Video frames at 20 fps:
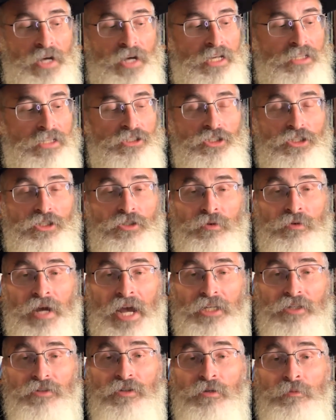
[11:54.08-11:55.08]
got to
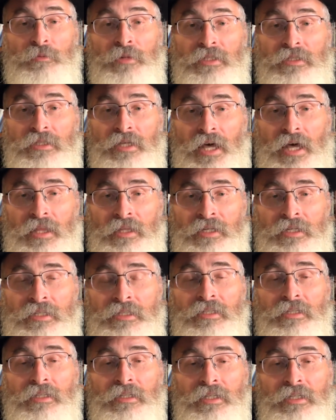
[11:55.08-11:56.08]
scratch your mentality
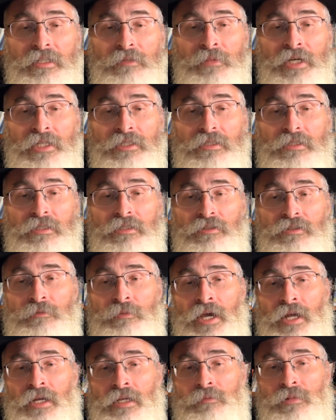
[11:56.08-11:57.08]
and delete messages
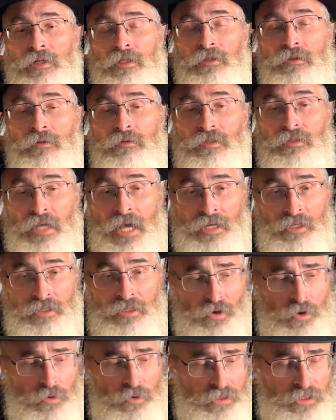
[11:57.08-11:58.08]
from anybody who's,
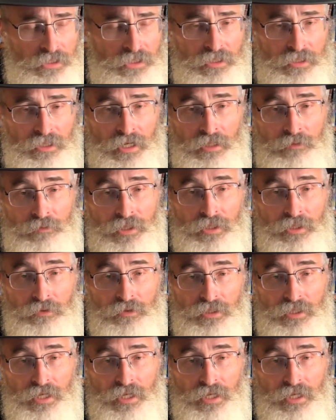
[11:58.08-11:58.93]
and don't listen to anybody who